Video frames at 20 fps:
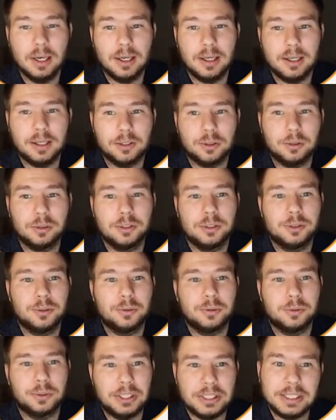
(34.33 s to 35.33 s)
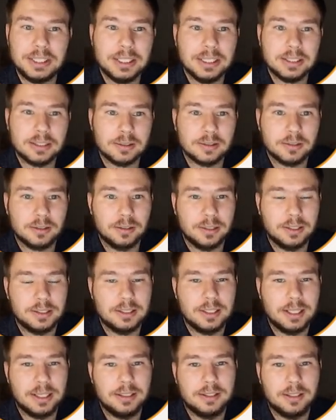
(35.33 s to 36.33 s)
in order to index
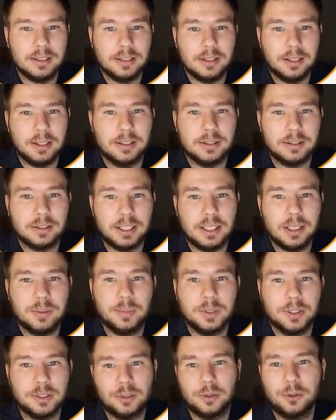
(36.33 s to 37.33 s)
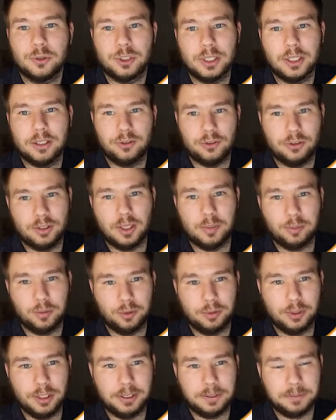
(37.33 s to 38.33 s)
this data and keep the search engine up
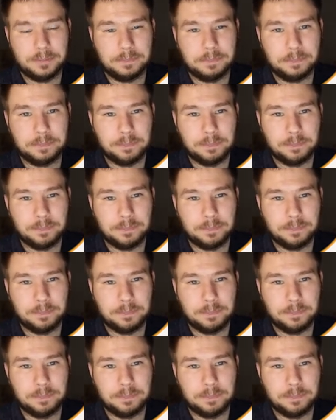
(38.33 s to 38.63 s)
to date.